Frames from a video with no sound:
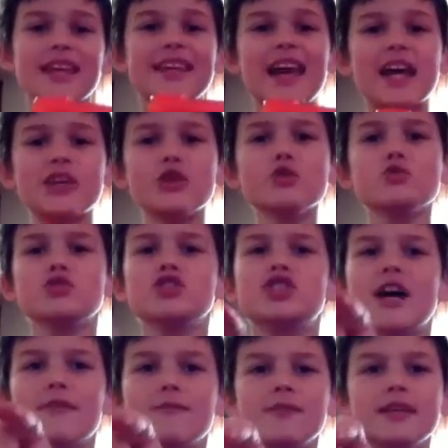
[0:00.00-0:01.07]
Yeah, you,
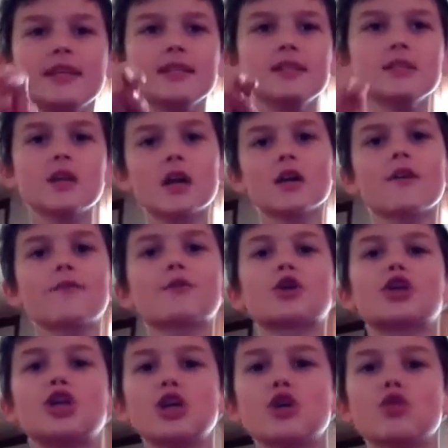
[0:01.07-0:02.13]
Jeffy. It's not enough for
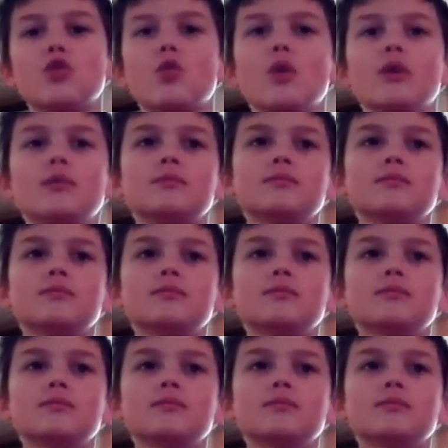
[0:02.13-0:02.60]
you.